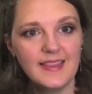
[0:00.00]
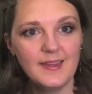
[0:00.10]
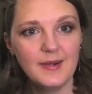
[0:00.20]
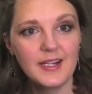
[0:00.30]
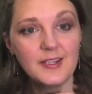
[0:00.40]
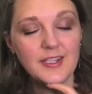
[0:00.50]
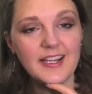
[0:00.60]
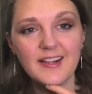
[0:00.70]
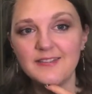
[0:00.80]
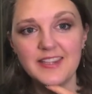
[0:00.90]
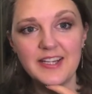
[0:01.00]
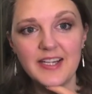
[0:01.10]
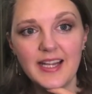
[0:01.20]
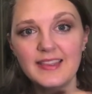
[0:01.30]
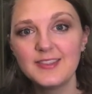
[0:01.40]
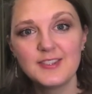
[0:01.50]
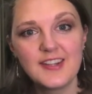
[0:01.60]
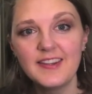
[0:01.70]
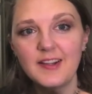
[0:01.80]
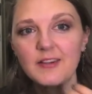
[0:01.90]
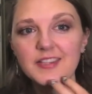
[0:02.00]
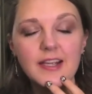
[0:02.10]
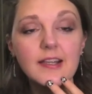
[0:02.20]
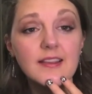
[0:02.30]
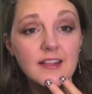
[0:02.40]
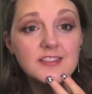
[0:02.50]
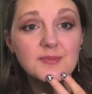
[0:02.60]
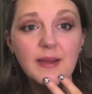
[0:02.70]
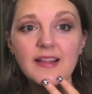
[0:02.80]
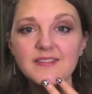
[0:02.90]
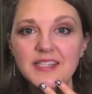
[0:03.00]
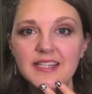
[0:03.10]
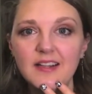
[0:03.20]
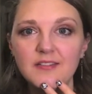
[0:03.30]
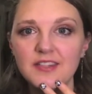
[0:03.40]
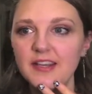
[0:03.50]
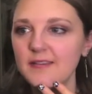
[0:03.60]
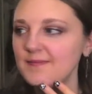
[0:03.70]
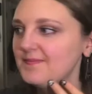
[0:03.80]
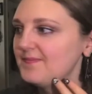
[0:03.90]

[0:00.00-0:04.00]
There I go, looking over there again. There's nothing over there. There's a pile of knitting over there.